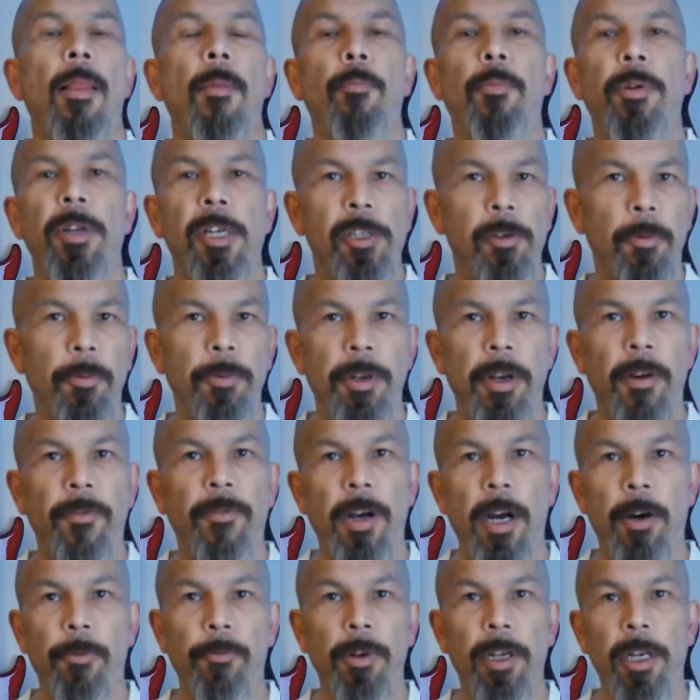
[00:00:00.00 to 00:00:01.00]
but it's something I
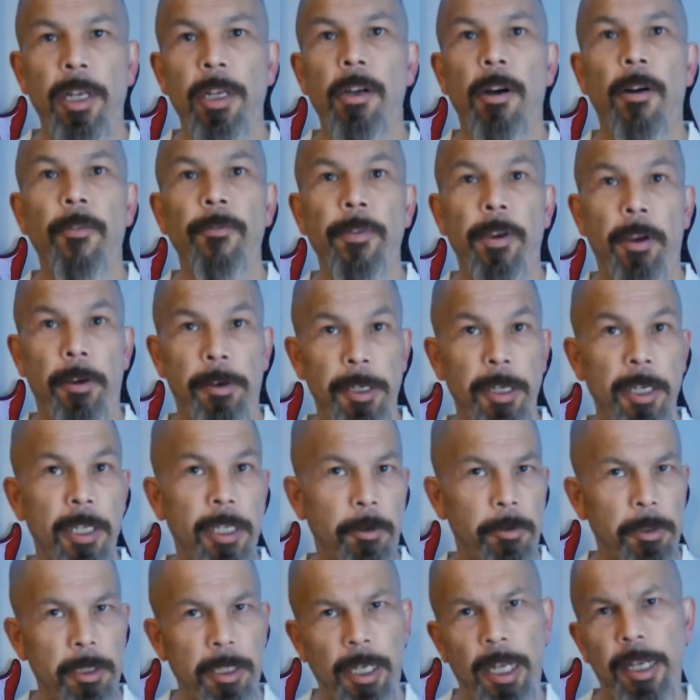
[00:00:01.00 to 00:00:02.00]
found really confusing because
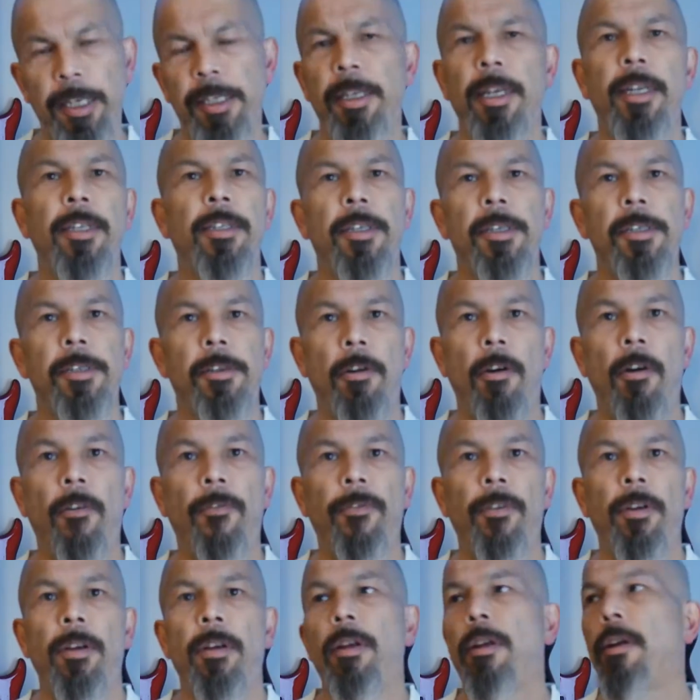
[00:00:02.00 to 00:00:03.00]
I was listening to
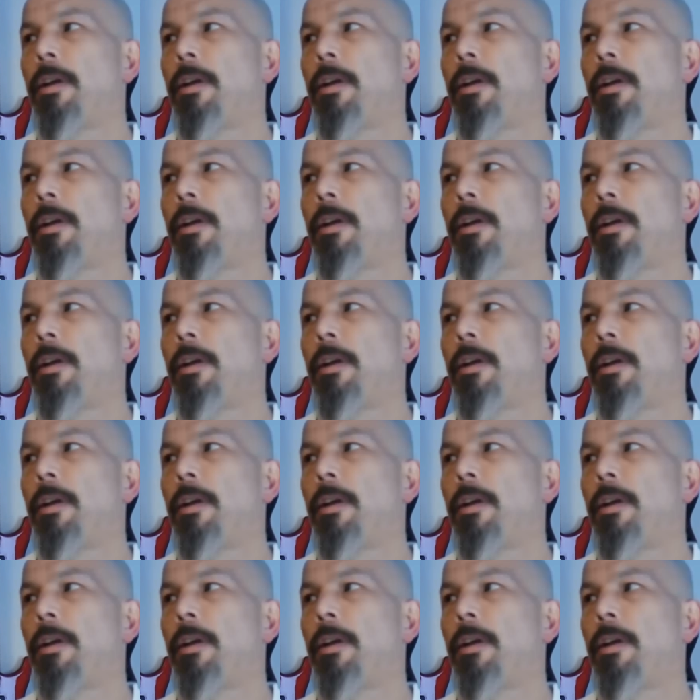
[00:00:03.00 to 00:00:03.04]
stuff